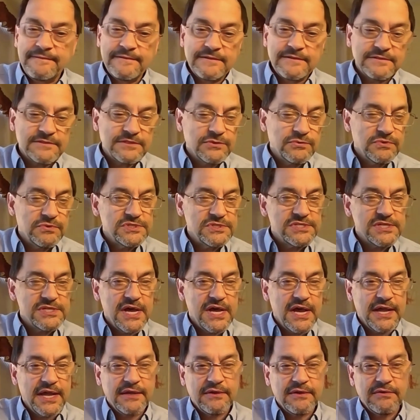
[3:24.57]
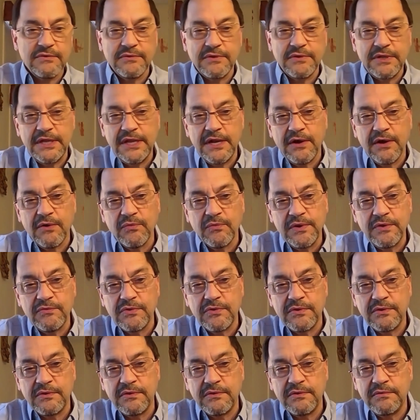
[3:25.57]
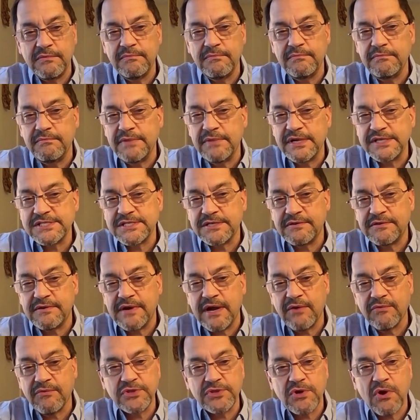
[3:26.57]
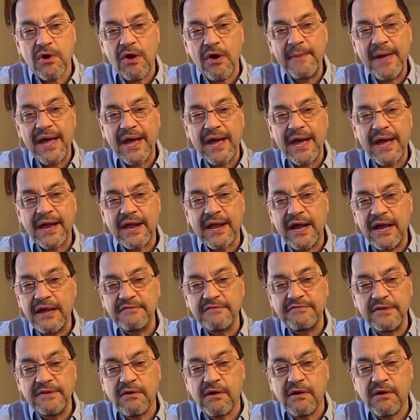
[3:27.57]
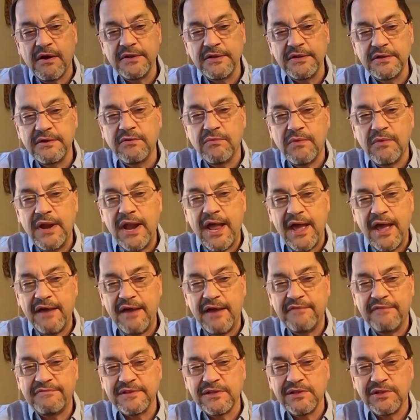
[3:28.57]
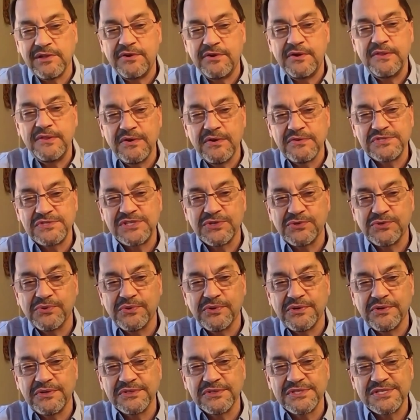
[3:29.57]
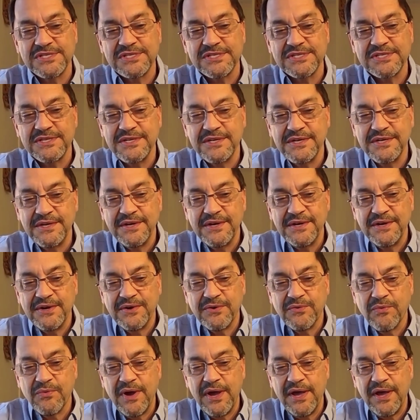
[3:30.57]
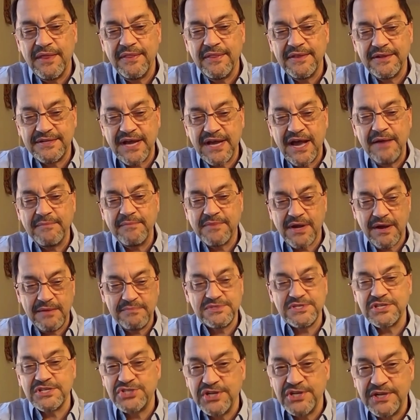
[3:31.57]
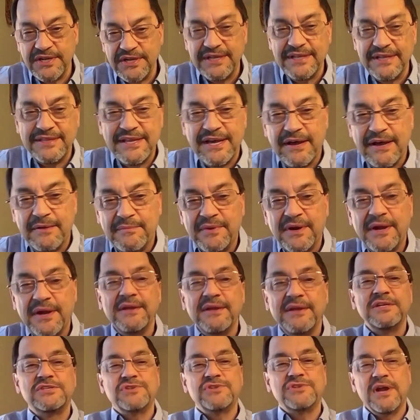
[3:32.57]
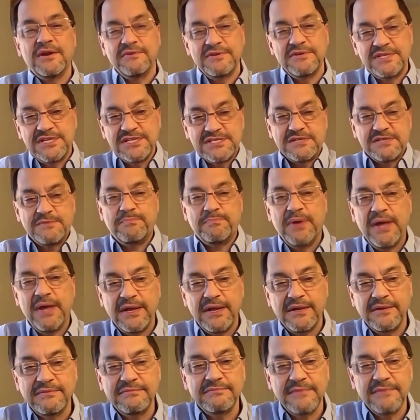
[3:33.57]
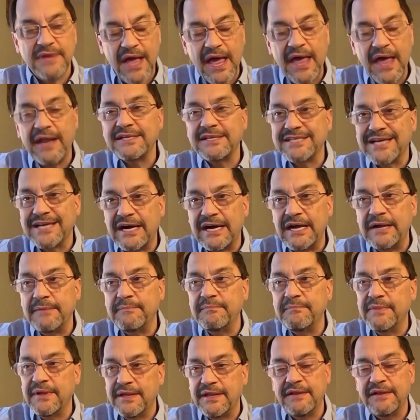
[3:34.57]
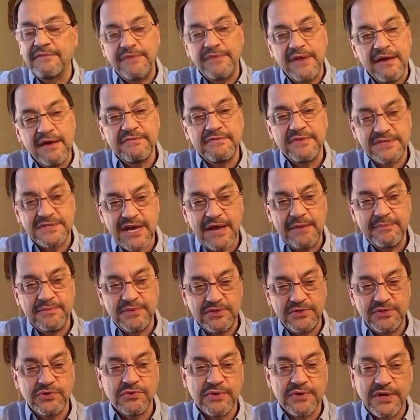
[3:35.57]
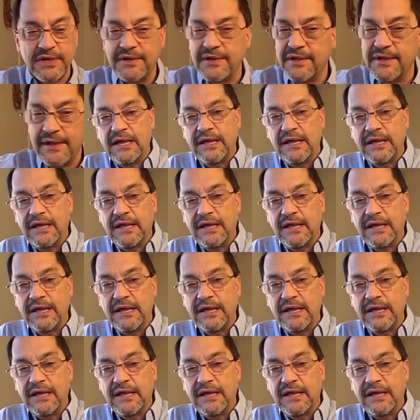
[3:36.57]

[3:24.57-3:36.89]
Tools like, we were messing around with callback IVR. You don't want to have to learn those tools when the time comes that you need them, right? You try to anticipate ahead of time, and if you have the time to do it.